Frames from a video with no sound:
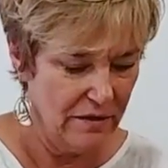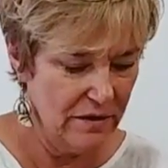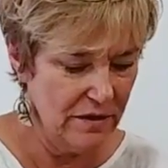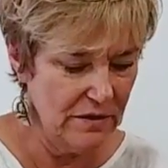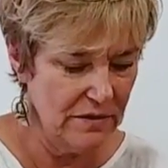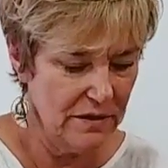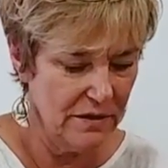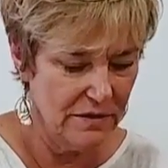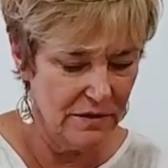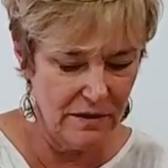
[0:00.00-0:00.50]

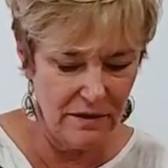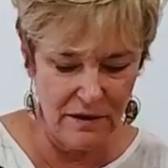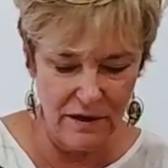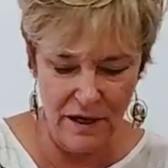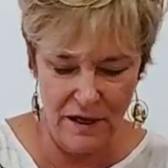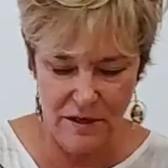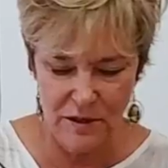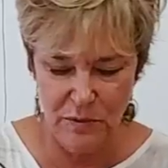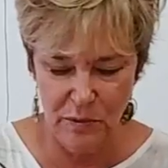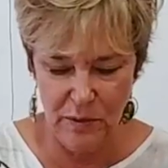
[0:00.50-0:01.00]
This is a
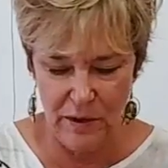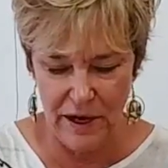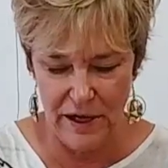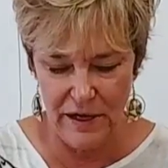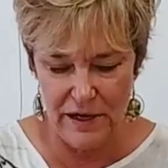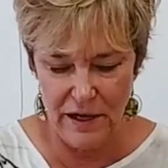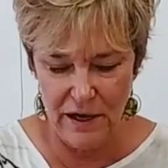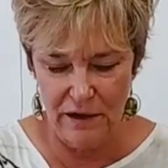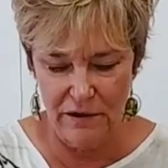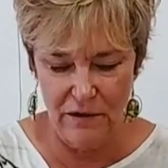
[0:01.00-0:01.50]
nice
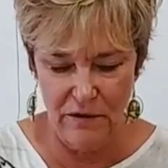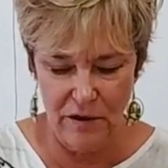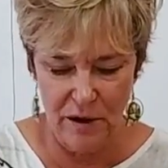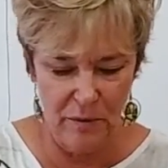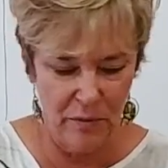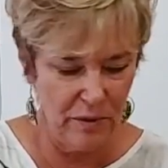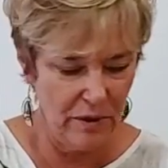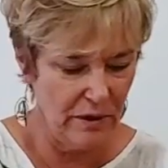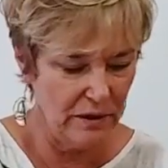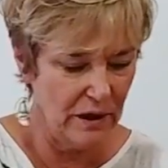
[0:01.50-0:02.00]
bright yellow.
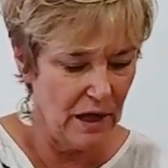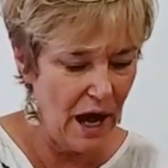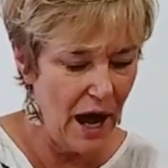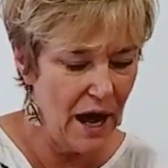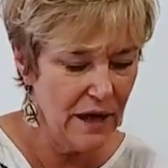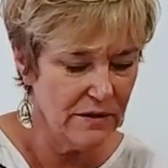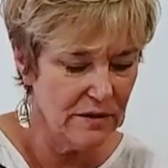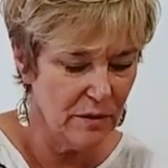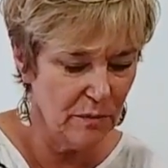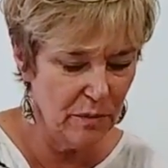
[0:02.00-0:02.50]
I put
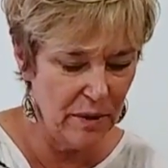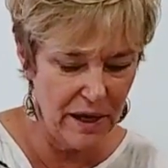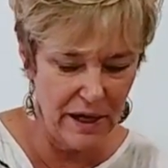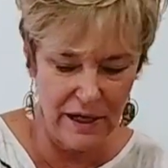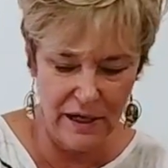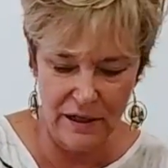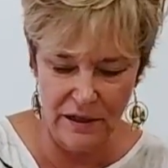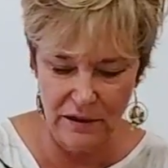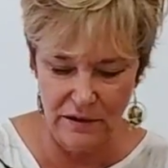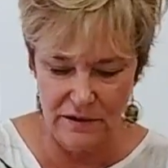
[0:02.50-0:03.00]
lots of
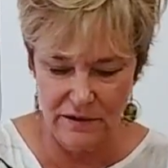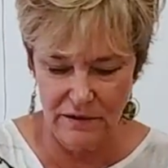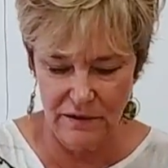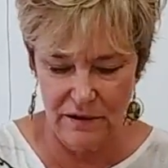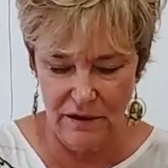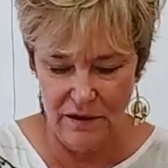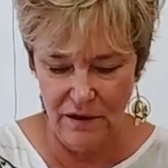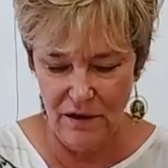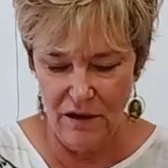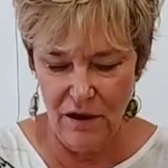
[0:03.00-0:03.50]
paint
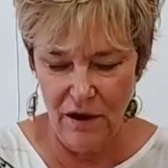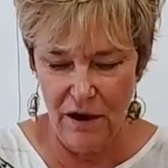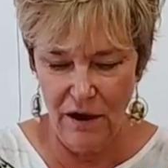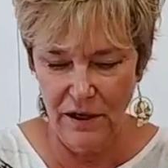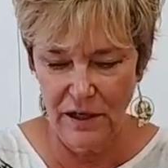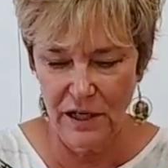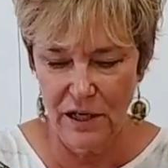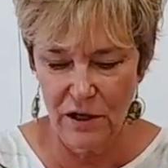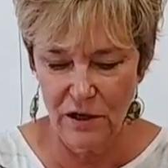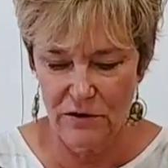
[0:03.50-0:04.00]

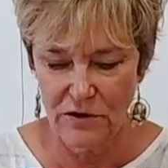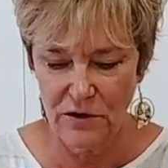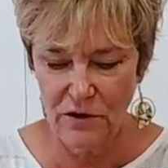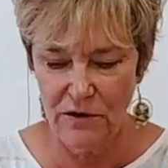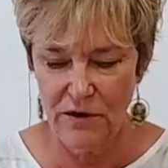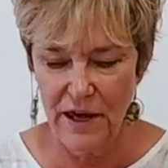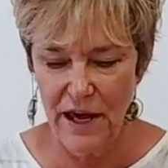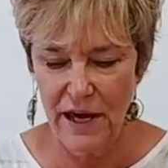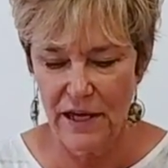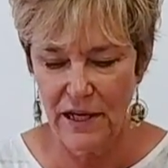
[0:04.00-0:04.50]
on here
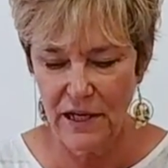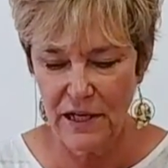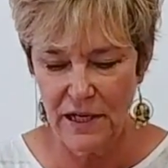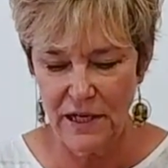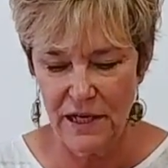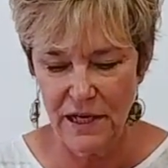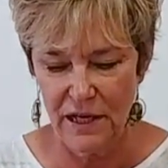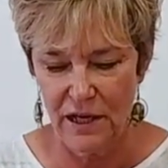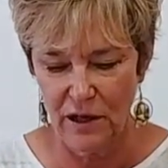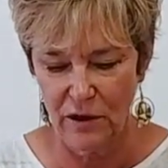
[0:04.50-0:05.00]
so they can
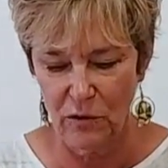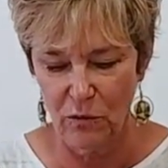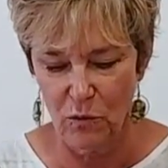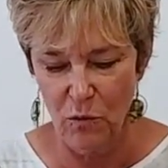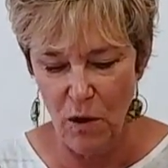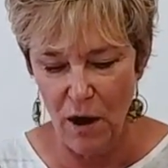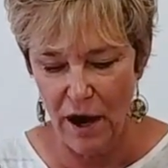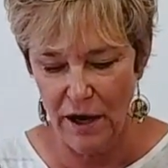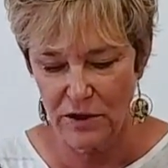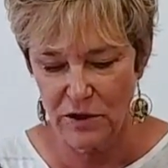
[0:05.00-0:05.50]
again
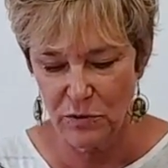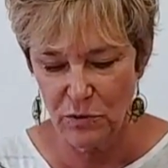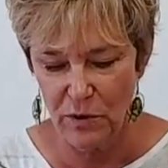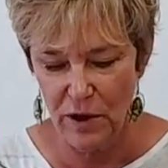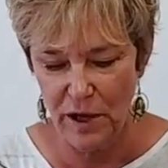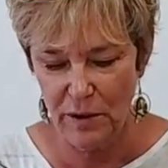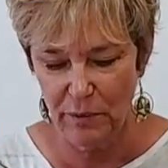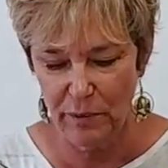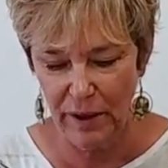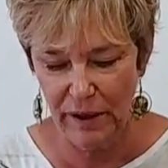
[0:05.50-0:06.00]
watch
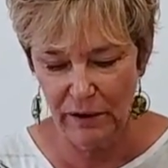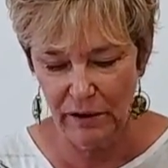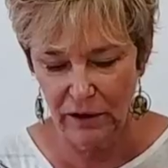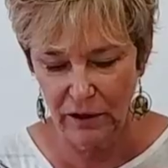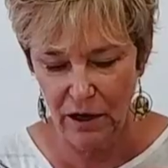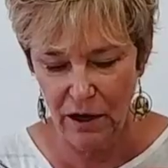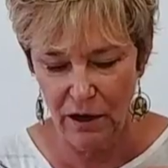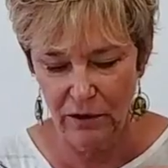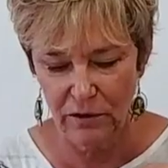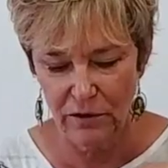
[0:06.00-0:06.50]
what
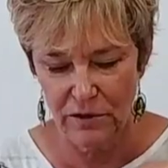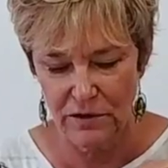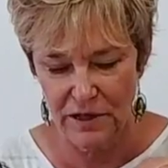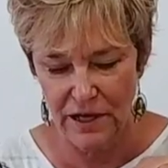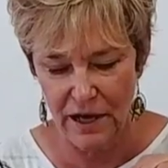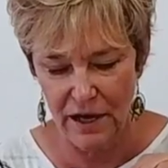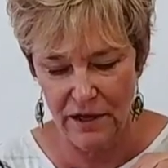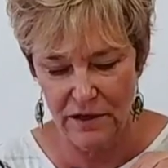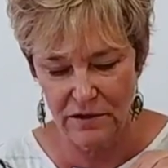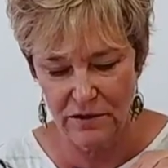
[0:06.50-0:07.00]
color
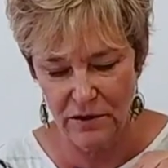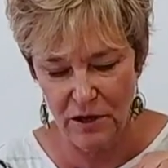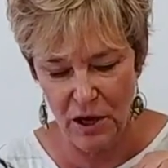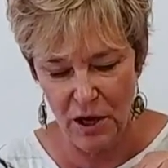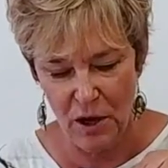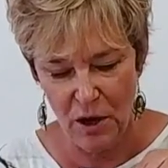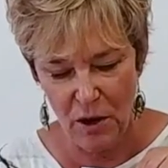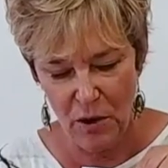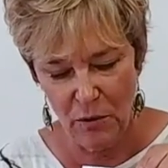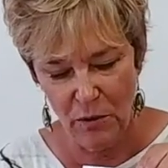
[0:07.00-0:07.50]
does
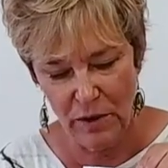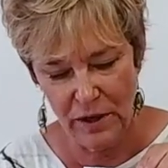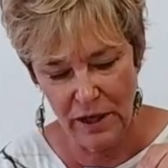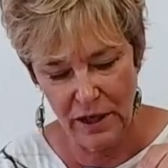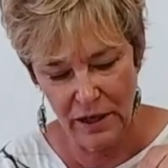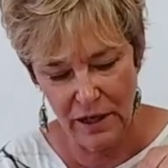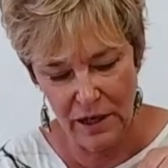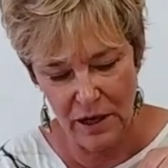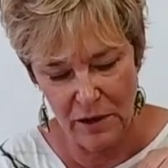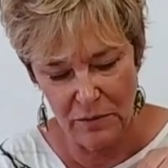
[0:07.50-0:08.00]
when
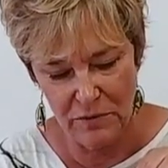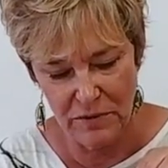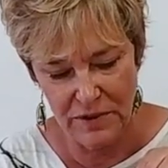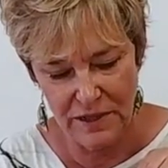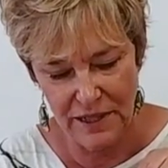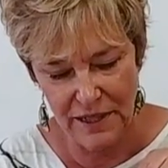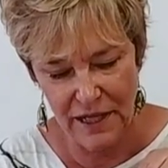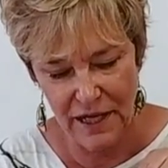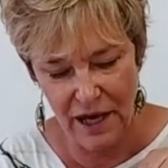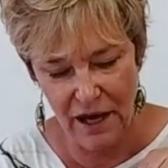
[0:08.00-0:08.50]
it
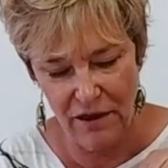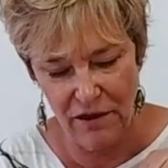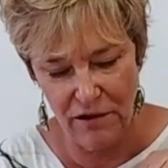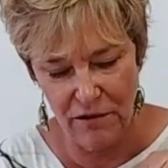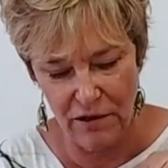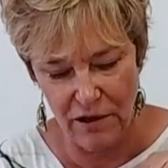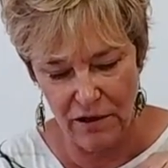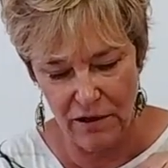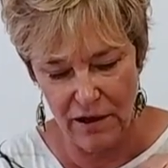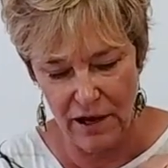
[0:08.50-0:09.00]
comes
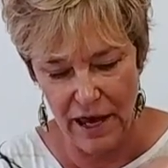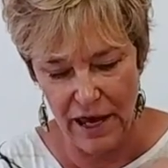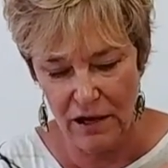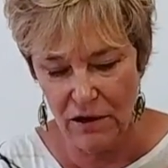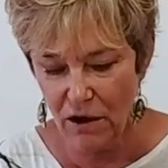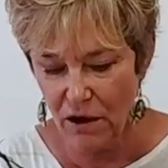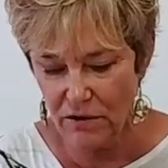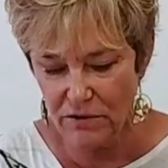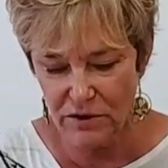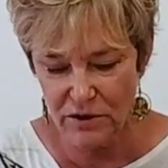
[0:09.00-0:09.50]
together
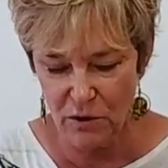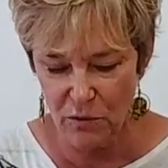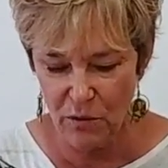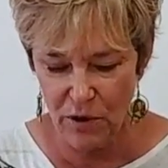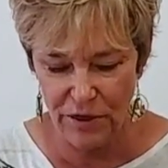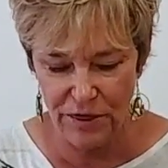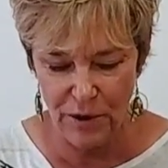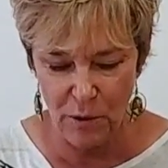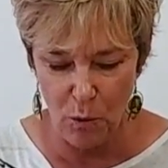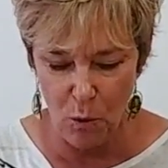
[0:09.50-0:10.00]
and also
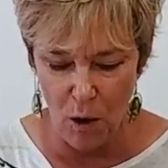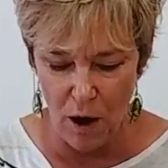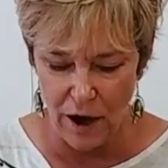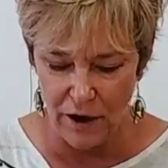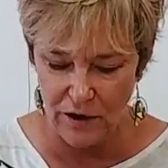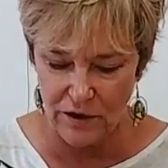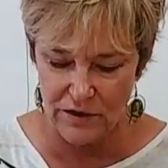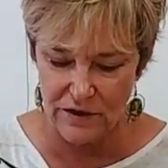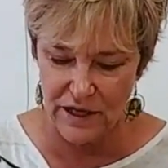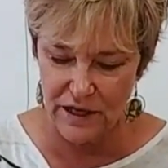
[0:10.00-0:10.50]
what the
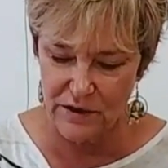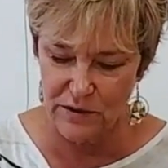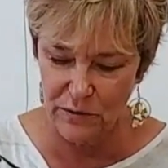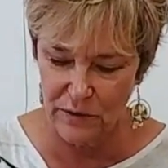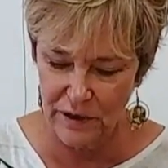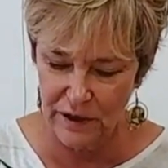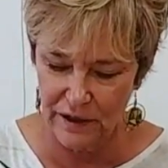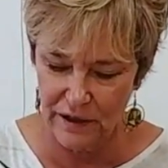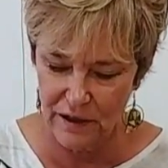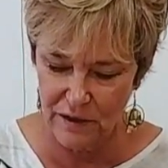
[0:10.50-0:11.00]
water does
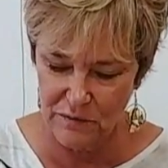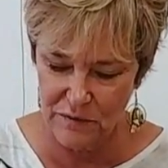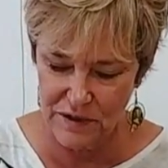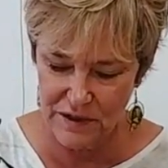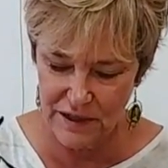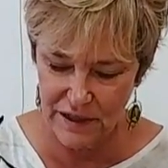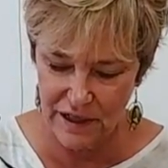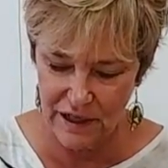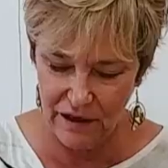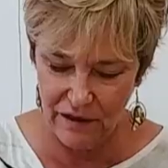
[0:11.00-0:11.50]
when it
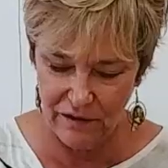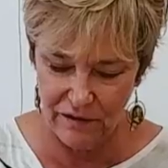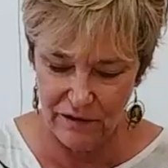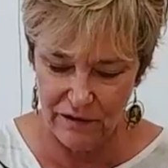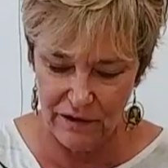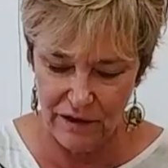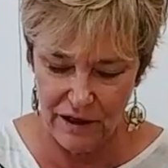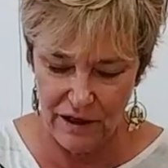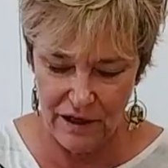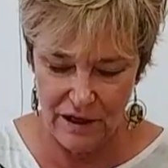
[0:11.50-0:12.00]
comes together.